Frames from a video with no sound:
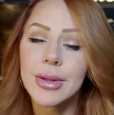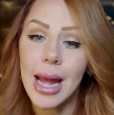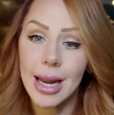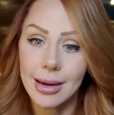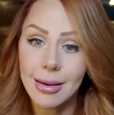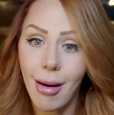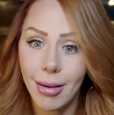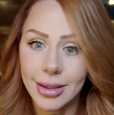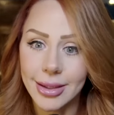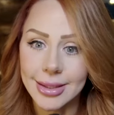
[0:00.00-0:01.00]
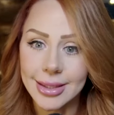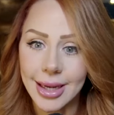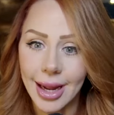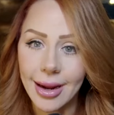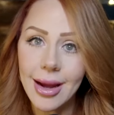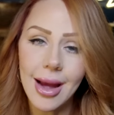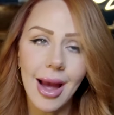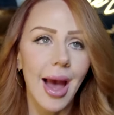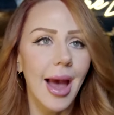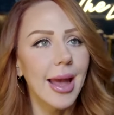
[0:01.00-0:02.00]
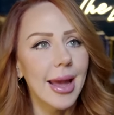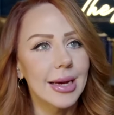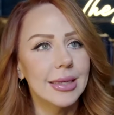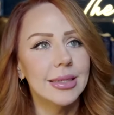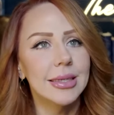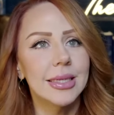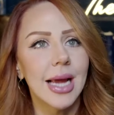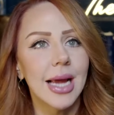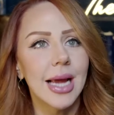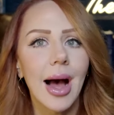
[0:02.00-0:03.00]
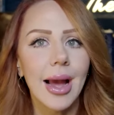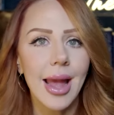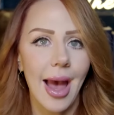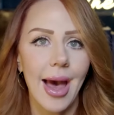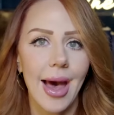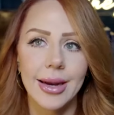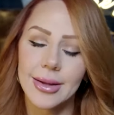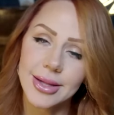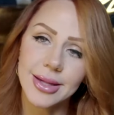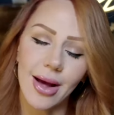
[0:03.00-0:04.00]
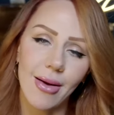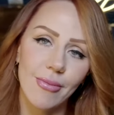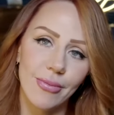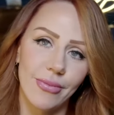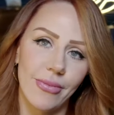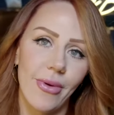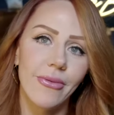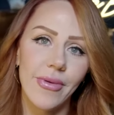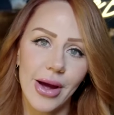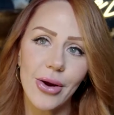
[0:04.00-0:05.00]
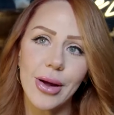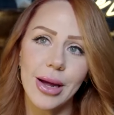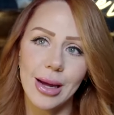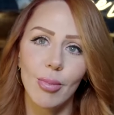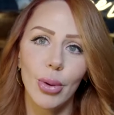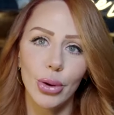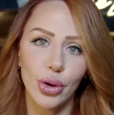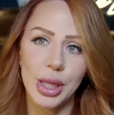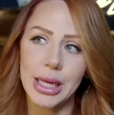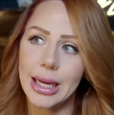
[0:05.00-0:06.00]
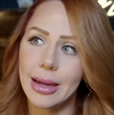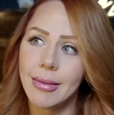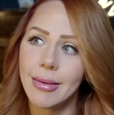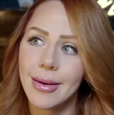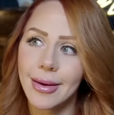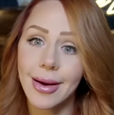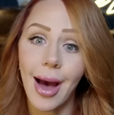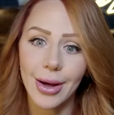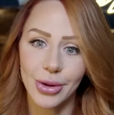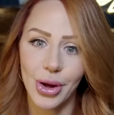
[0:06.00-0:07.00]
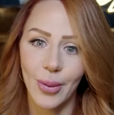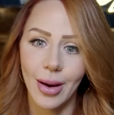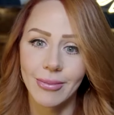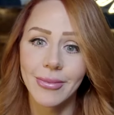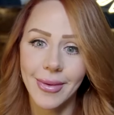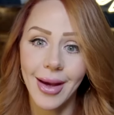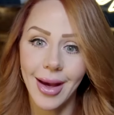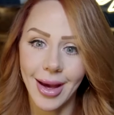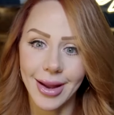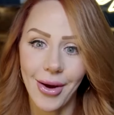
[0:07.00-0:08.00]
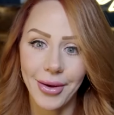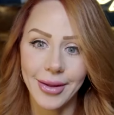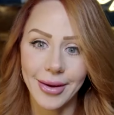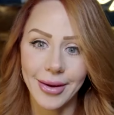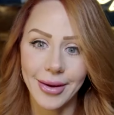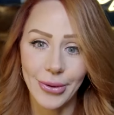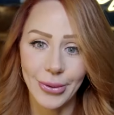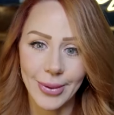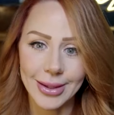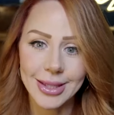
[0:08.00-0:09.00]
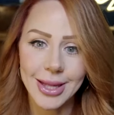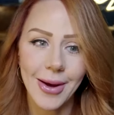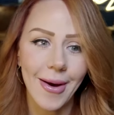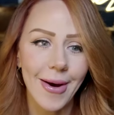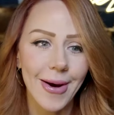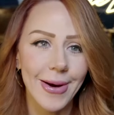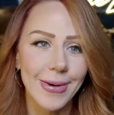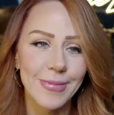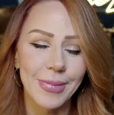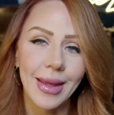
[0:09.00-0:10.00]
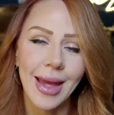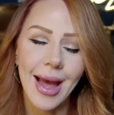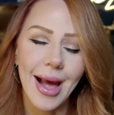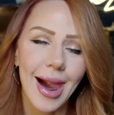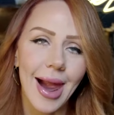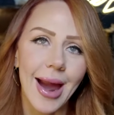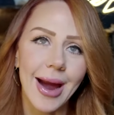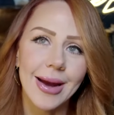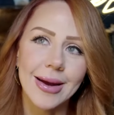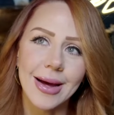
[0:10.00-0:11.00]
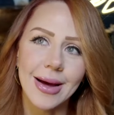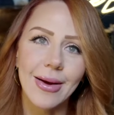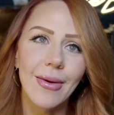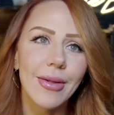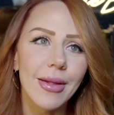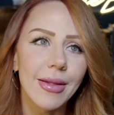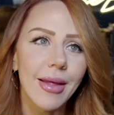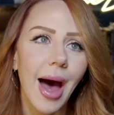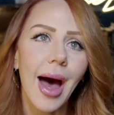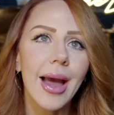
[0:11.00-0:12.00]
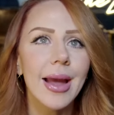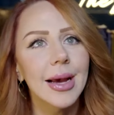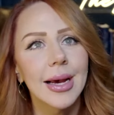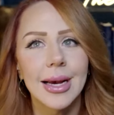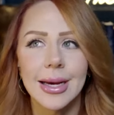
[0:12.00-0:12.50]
was editing content today and I had some very pushy guy show up. And now I think I know who it was. Um, and uh, I